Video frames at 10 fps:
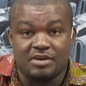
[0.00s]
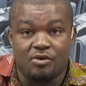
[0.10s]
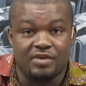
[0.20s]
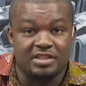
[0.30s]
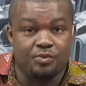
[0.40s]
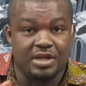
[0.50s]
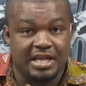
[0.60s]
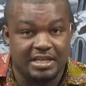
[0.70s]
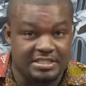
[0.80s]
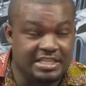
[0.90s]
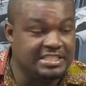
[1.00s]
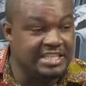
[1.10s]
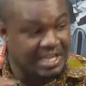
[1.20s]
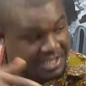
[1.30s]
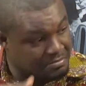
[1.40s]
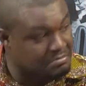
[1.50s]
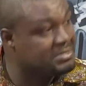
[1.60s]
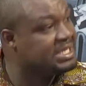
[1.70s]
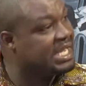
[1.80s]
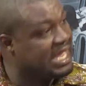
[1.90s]
think say over the weekend, need dear
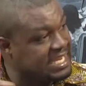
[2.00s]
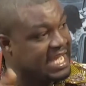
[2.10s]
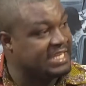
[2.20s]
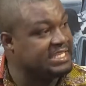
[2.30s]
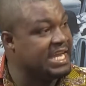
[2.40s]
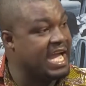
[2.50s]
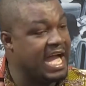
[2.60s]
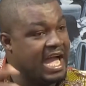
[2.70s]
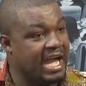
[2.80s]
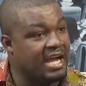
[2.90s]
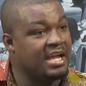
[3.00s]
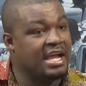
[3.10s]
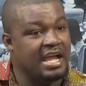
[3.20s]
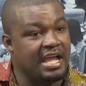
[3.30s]
him any idea